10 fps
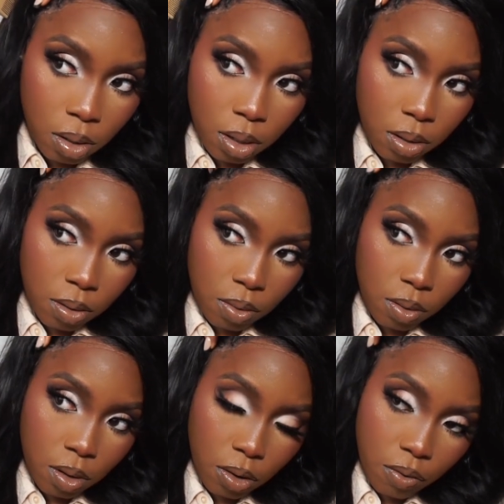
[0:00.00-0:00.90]
I don't know,
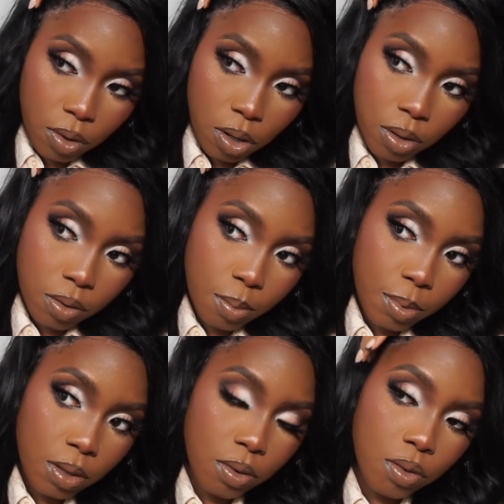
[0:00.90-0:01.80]
I'll figure out
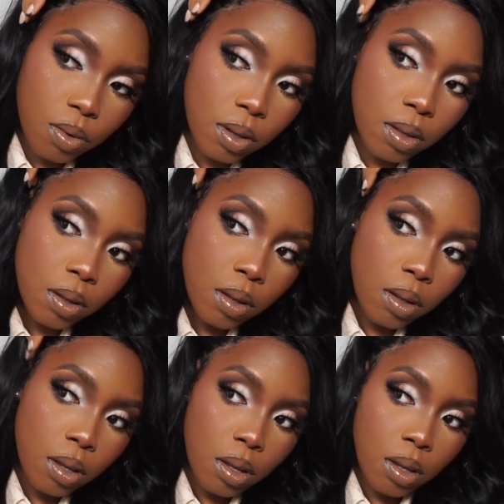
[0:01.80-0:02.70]
something to show it.
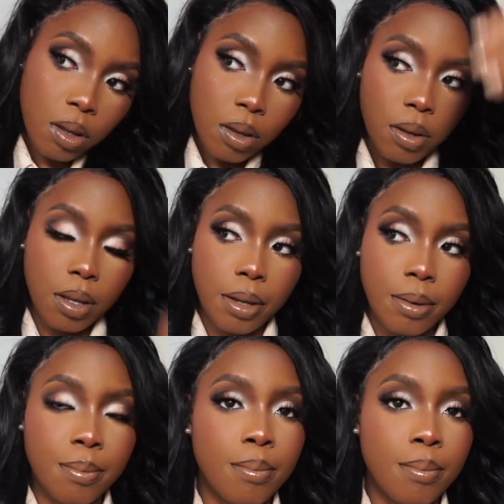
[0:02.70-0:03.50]
Okay.